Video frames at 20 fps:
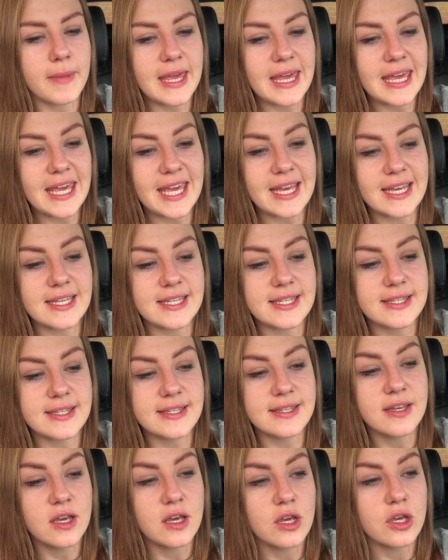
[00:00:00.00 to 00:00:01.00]

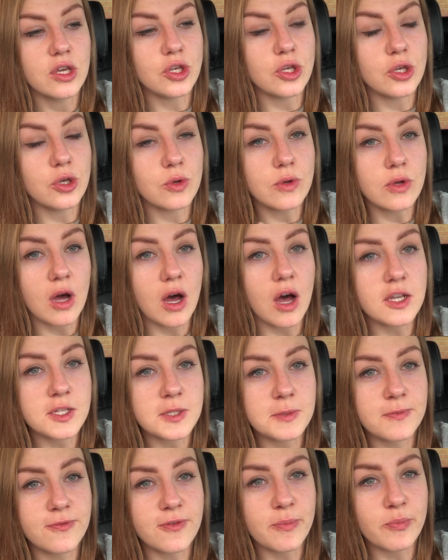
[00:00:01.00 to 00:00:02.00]
is you
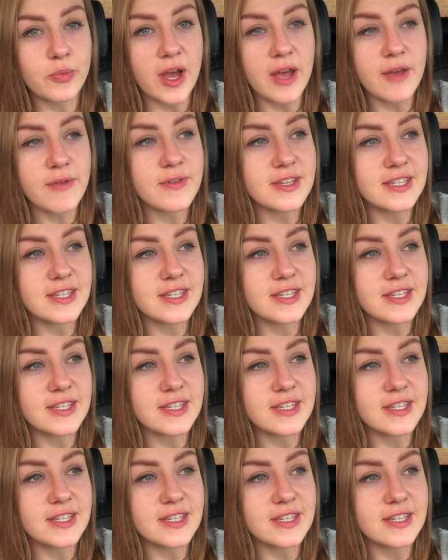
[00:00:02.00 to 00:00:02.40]
gasp for breath.